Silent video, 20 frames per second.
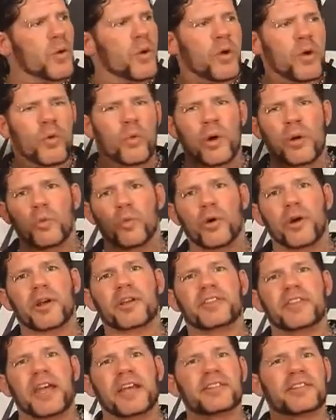what worked
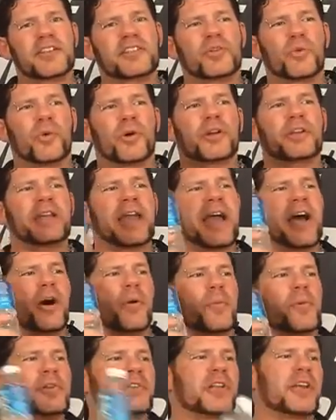then doesn't work now.
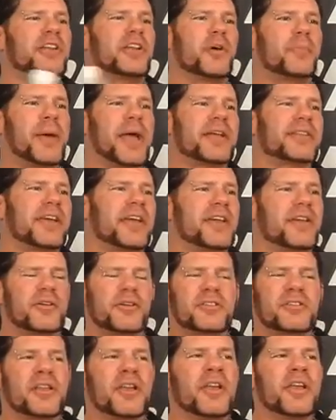Like, you know, back then, it
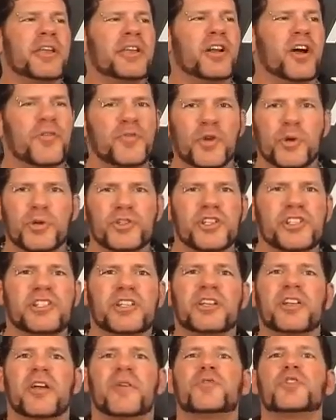was, you know, if you
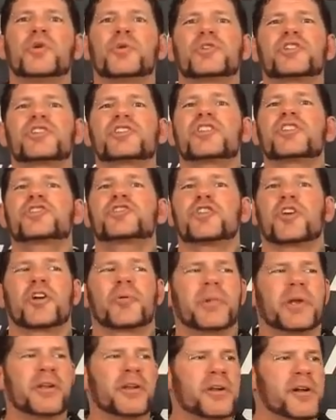were just a
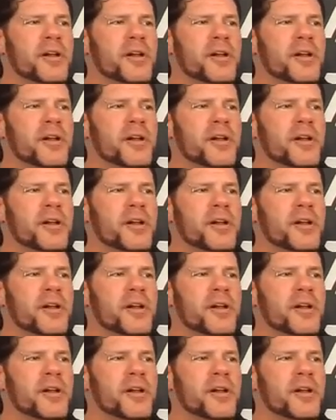German,